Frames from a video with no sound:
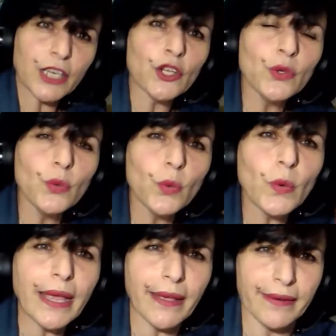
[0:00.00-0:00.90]
in a
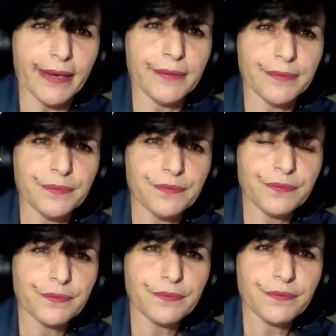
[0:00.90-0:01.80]
new era,
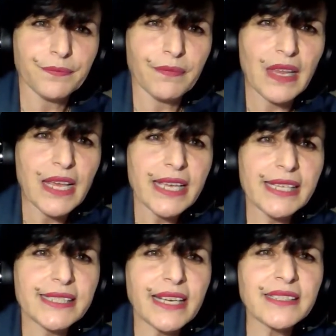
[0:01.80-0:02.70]

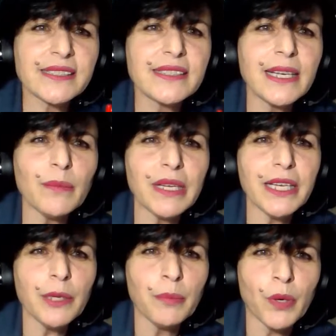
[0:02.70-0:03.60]
it's
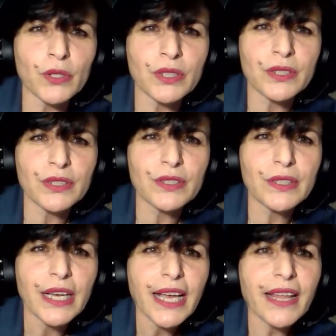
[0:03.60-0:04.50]
extremely important
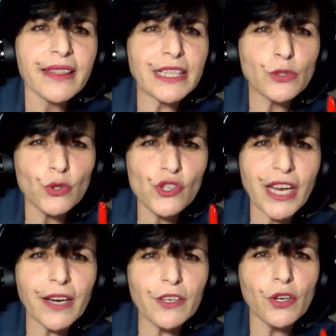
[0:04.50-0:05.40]
that you
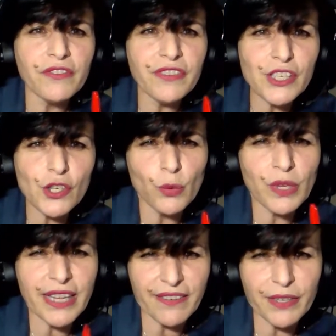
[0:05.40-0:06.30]
share your vision
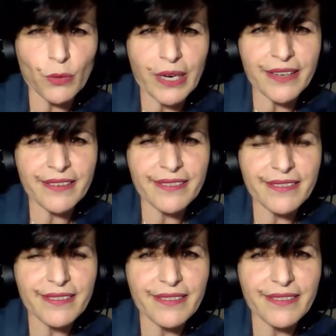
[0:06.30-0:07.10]
with everyone